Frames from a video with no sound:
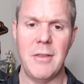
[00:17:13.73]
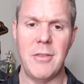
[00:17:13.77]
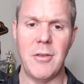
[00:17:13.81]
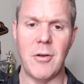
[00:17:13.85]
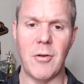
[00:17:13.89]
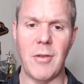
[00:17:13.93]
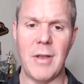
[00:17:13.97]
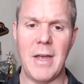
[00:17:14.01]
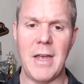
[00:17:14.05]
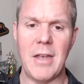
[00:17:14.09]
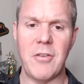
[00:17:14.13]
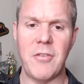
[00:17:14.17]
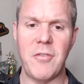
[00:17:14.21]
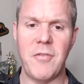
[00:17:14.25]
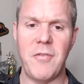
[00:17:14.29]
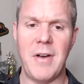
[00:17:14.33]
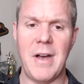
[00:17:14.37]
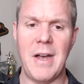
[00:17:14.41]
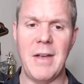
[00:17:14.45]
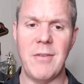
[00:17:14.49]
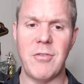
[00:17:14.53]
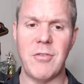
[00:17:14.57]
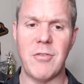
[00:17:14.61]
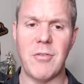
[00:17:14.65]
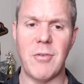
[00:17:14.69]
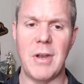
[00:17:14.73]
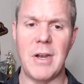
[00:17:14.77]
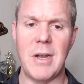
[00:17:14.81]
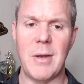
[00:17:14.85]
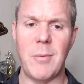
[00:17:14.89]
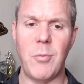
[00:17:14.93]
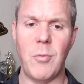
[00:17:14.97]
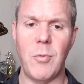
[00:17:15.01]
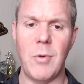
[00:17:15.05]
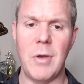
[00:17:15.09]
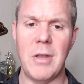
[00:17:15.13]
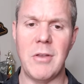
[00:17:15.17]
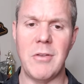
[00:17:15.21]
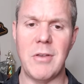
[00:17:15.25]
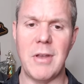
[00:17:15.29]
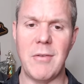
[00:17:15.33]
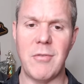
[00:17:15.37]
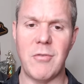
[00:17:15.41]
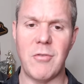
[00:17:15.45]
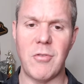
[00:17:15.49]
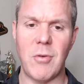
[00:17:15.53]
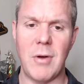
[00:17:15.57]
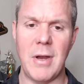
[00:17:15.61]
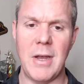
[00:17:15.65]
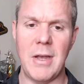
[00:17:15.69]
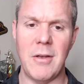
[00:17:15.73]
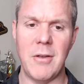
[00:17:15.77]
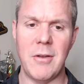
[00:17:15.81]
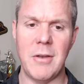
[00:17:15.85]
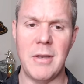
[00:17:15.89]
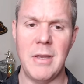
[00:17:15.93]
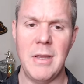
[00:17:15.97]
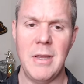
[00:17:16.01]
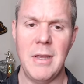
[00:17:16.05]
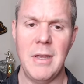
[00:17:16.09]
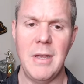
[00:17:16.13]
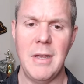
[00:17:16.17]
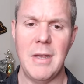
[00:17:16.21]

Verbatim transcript: Their last five straight up wins, they've trailed.